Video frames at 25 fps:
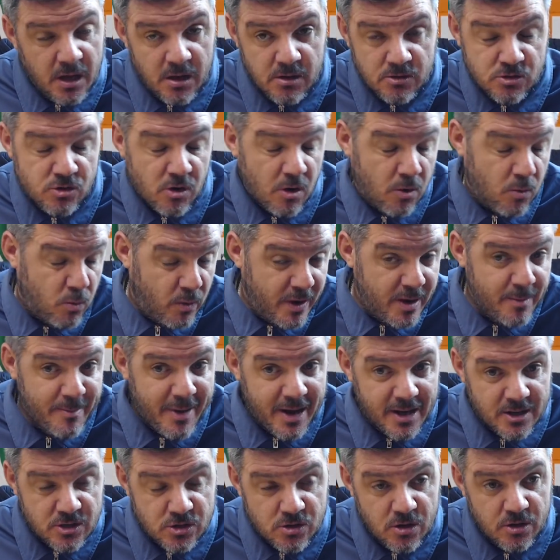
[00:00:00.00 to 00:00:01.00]
sort of wing
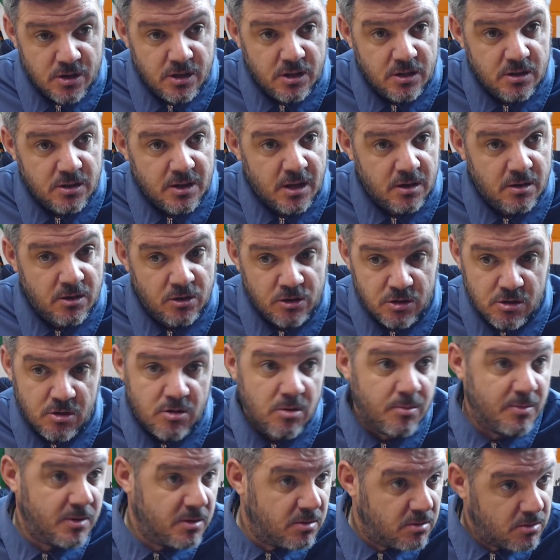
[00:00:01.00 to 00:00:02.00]
back, sorry, that like to
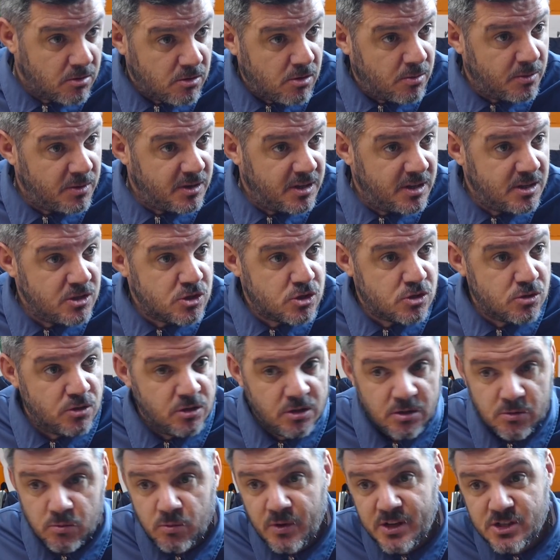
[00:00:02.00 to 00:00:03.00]
come on the
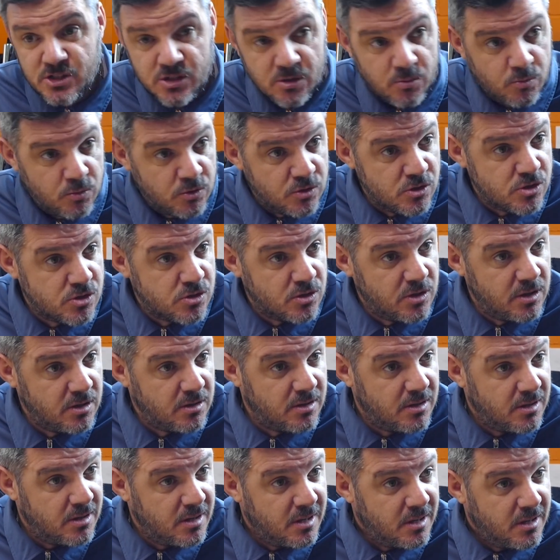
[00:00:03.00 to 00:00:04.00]
inside, Weston one side,
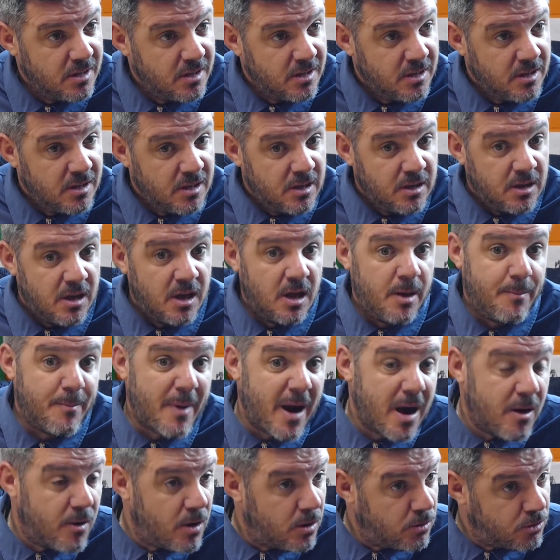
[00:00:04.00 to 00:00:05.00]

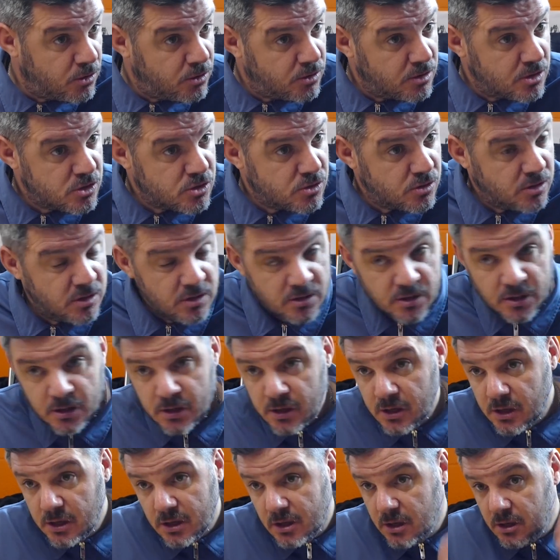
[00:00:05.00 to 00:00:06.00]
Mauro the other side.
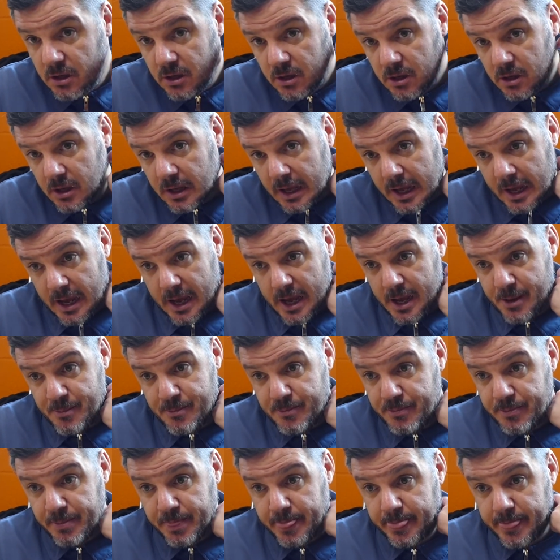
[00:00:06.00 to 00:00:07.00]

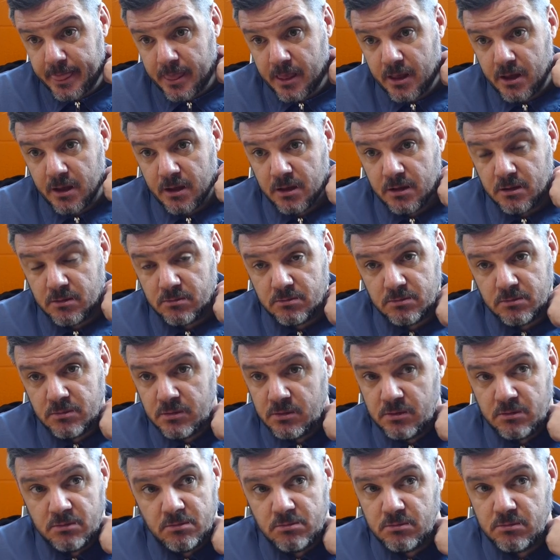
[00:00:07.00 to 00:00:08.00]

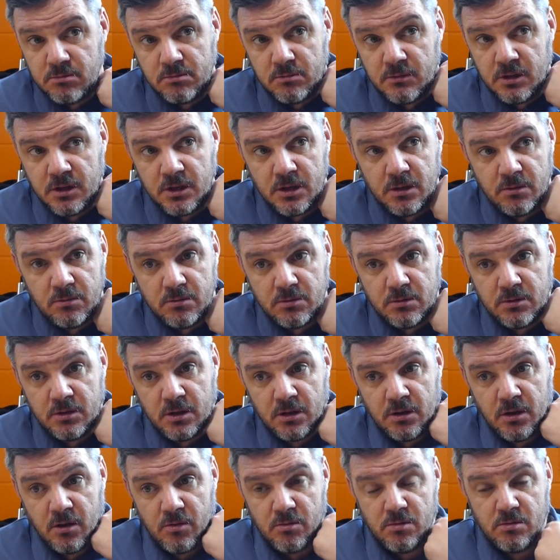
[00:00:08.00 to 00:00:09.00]
You know,
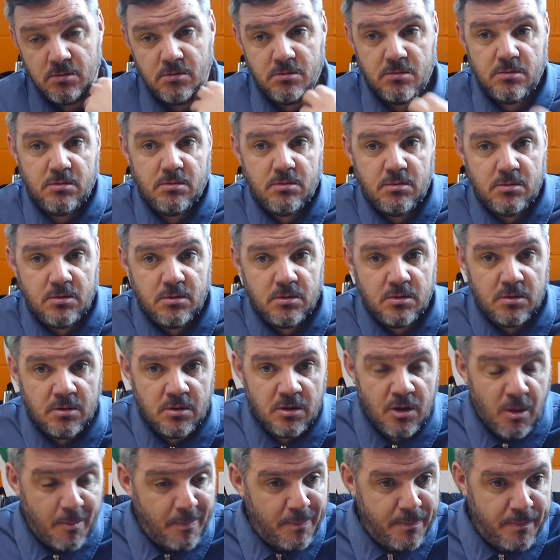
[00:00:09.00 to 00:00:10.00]
they're
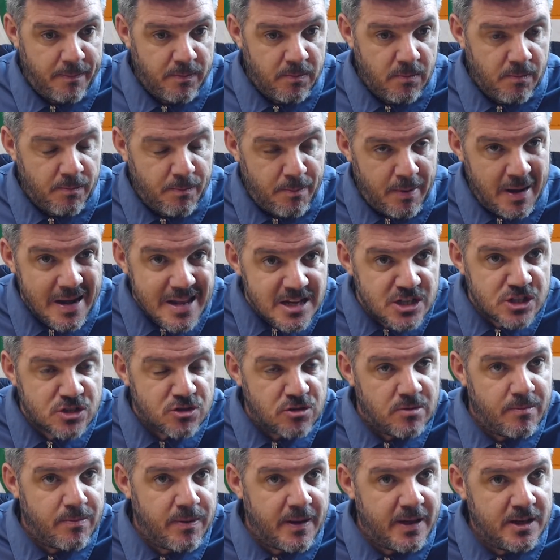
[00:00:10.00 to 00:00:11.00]
not
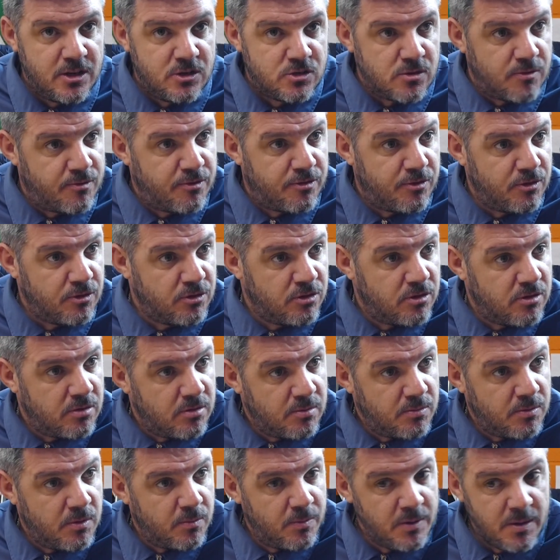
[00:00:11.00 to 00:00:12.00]
blistering place up front,
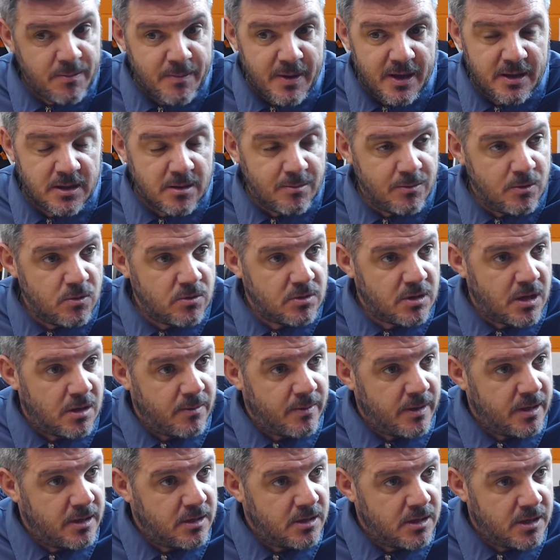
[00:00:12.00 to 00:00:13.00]
but we made them look that
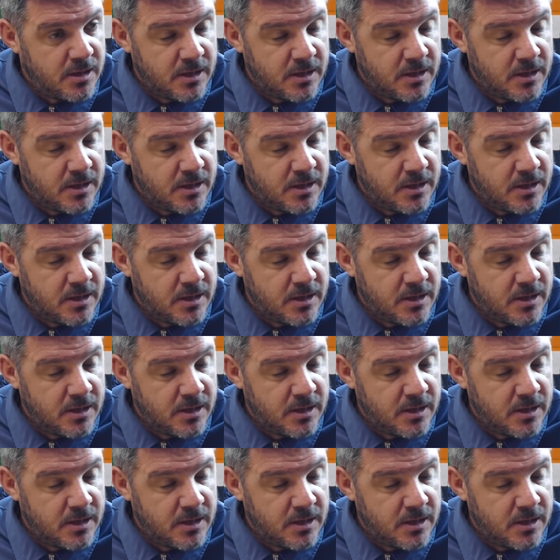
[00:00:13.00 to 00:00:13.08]
way.